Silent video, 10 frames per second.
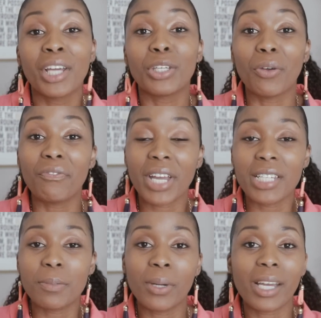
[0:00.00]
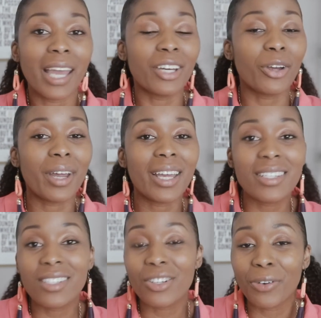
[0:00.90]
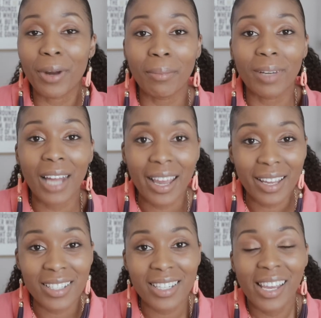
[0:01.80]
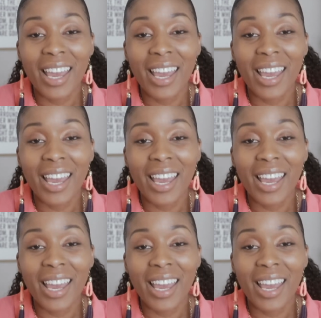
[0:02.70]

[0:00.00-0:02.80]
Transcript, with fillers: your Facebook and your Instagram likes.